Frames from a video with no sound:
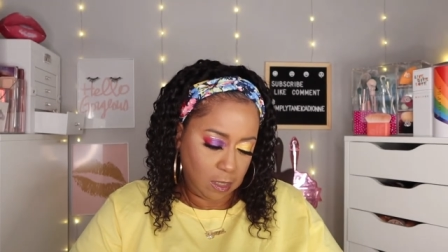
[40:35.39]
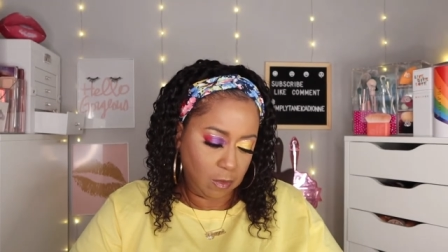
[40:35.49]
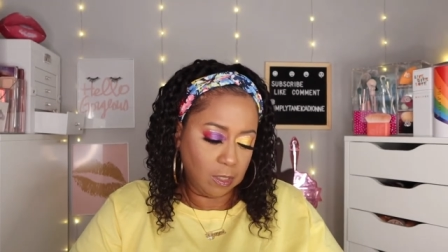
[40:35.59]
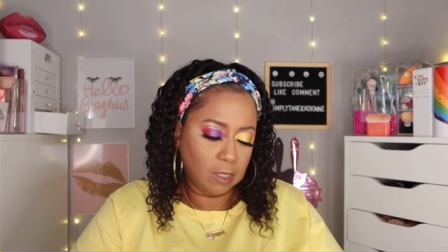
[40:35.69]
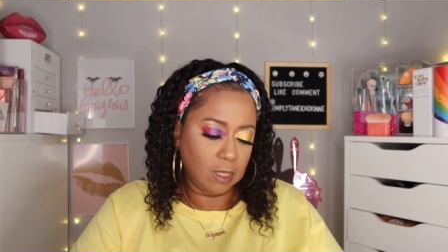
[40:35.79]

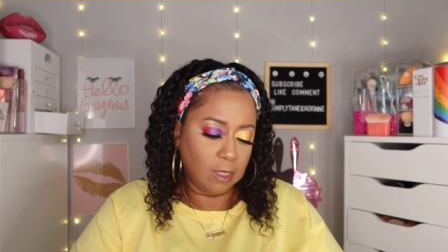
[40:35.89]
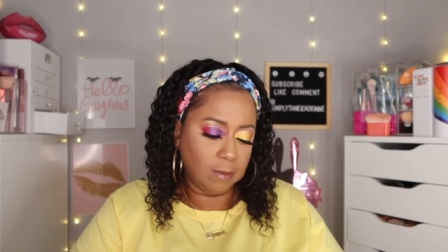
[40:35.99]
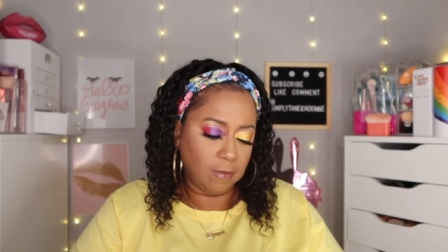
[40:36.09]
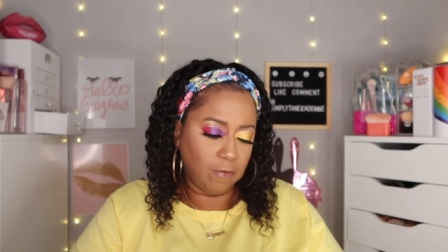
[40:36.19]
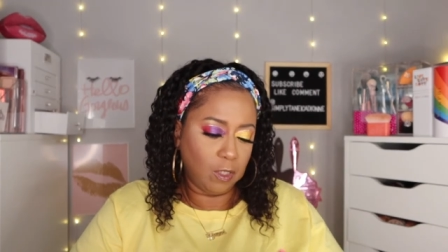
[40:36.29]
oh, this is a,
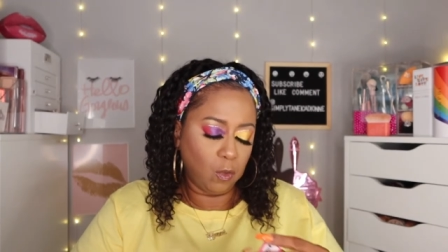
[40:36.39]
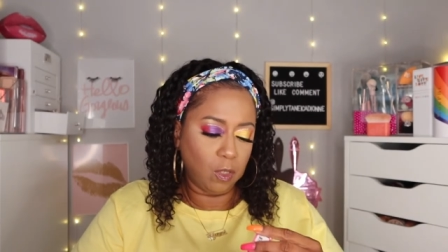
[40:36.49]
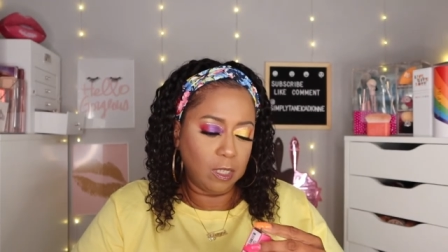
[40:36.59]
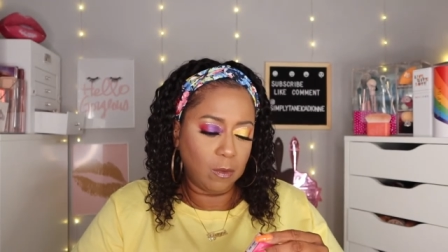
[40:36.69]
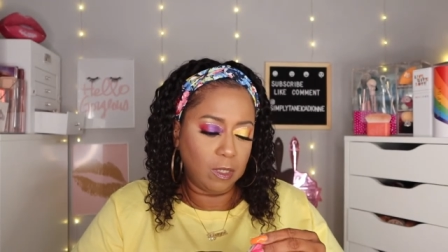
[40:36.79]
lip, a
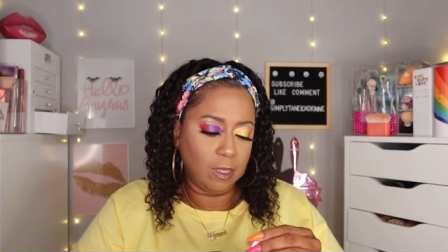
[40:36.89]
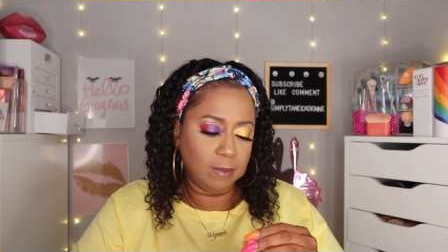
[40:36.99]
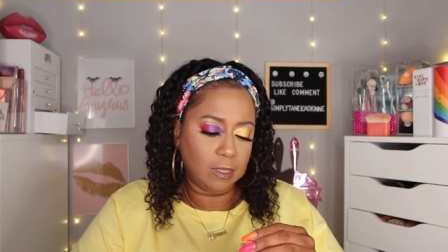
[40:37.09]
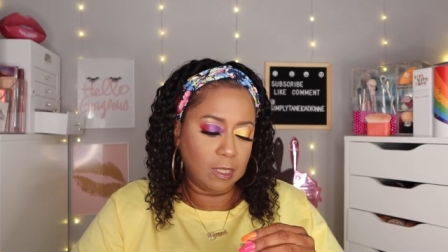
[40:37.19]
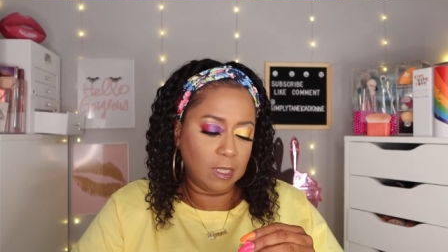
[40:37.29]
velour liquid
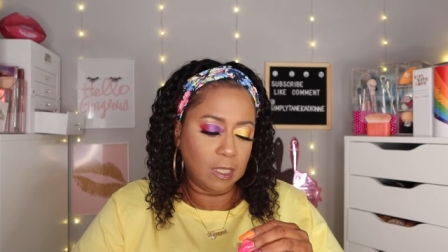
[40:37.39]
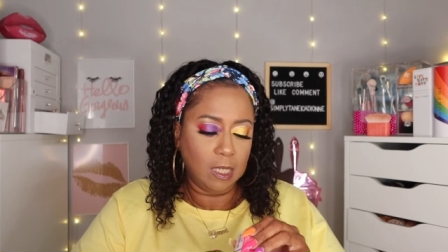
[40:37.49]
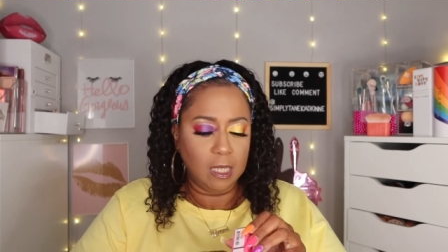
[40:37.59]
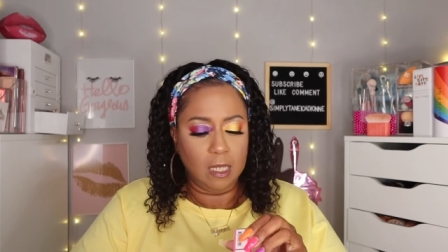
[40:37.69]
lipstick.